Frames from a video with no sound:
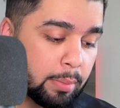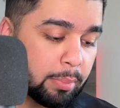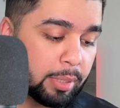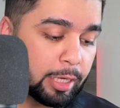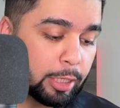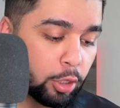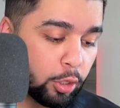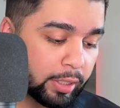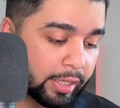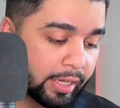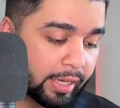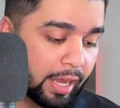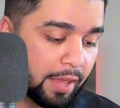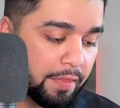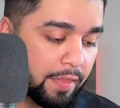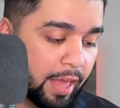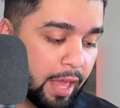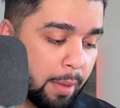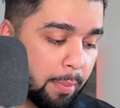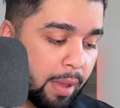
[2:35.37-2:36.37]
be looking
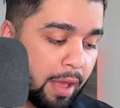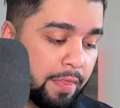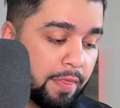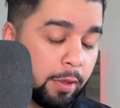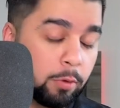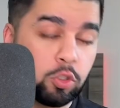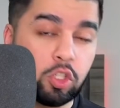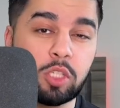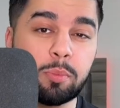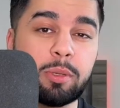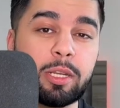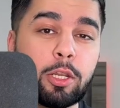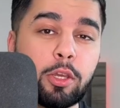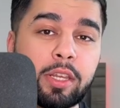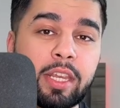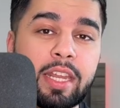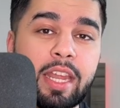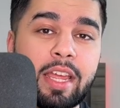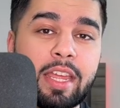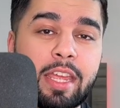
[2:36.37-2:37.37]
at them and they'll just be
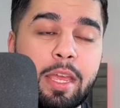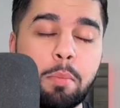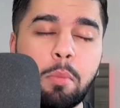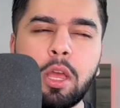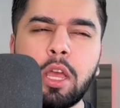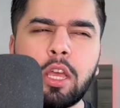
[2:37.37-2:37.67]
looking at him.